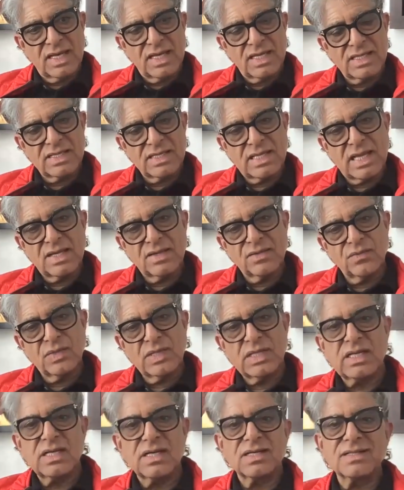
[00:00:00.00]
And then
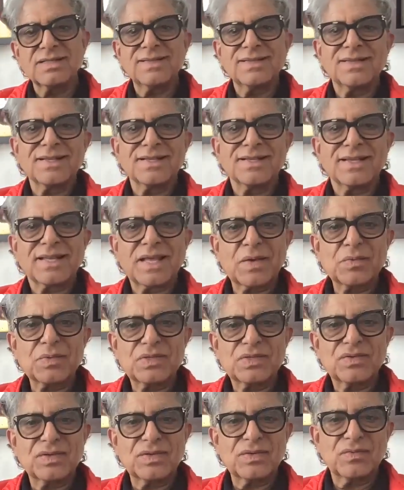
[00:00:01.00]
we learned that
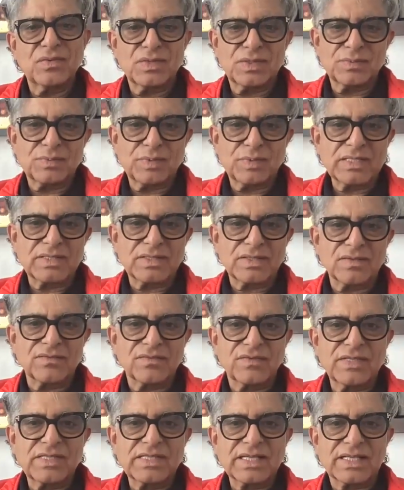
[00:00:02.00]
chemistry was based
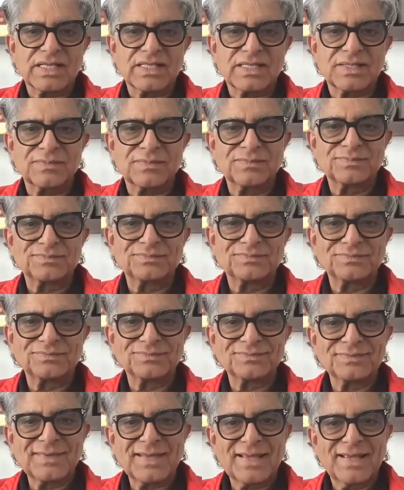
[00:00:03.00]
on physics.
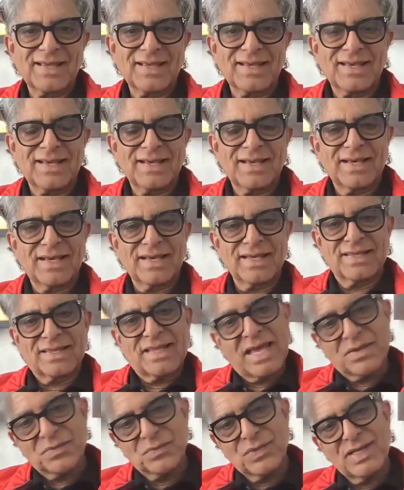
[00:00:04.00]

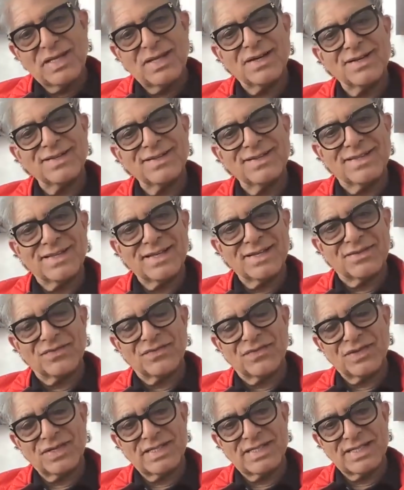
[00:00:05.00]
And then we learned that
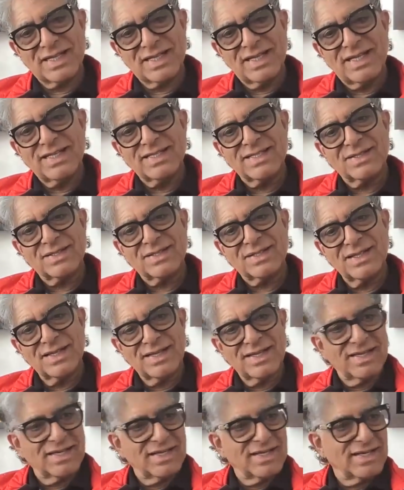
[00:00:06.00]
physics
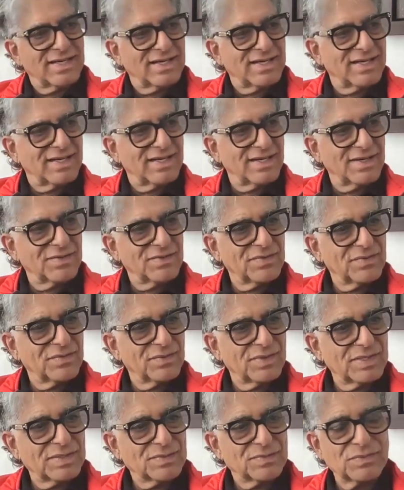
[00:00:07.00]
uh,
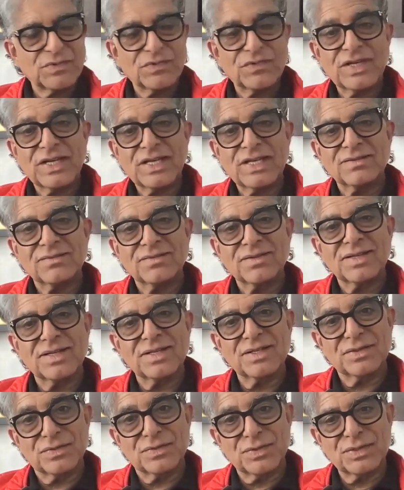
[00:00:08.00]
was moving
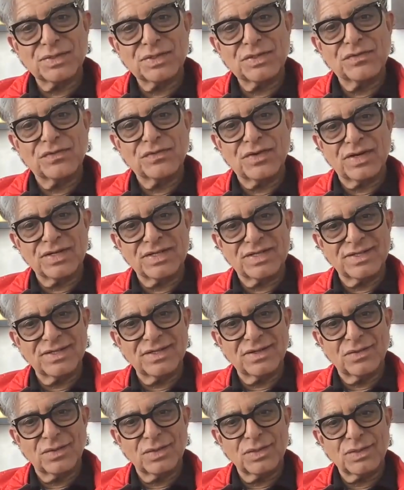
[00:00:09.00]
into a new
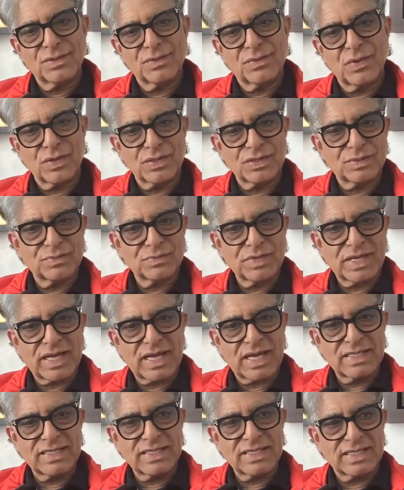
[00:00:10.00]
frontier called quantum
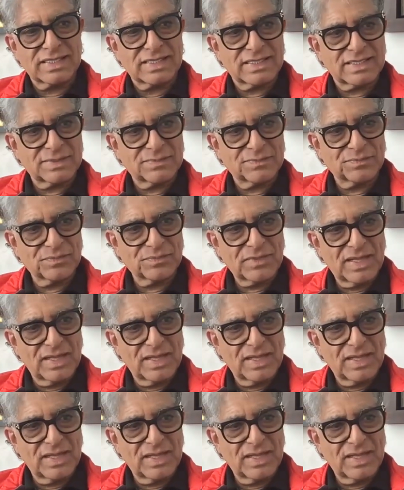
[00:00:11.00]
mechanics.